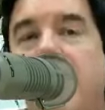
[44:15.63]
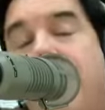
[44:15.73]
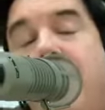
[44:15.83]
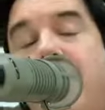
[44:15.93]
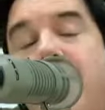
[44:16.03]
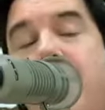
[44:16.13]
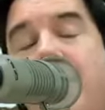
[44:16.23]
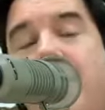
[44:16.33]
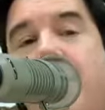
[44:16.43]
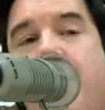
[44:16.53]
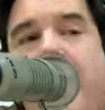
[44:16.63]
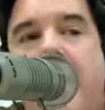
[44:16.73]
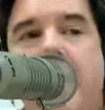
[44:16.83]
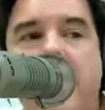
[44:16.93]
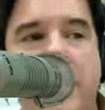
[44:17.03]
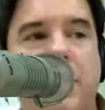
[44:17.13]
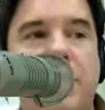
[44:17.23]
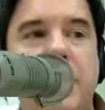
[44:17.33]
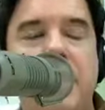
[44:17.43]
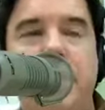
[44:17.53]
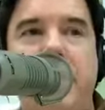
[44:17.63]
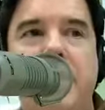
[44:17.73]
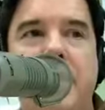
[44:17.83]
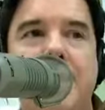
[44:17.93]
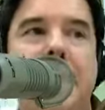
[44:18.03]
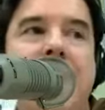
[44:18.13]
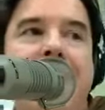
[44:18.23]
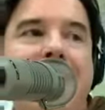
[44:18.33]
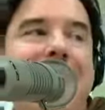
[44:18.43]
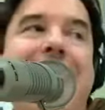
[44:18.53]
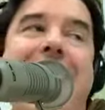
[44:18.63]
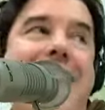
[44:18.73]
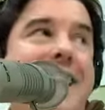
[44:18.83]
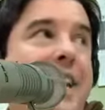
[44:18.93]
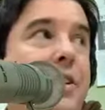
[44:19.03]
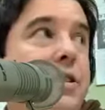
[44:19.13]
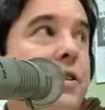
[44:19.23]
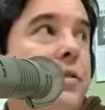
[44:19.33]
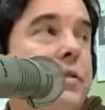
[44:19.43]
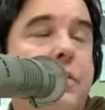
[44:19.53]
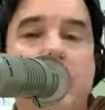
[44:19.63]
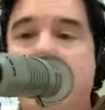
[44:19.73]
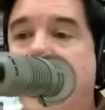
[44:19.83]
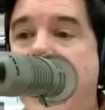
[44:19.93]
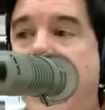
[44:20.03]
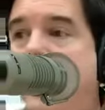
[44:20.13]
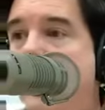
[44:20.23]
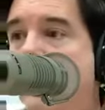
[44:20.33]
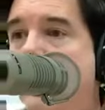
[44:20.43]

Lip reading: And it's just the way, Spirit does it. And there's a cat here too. There's a cat.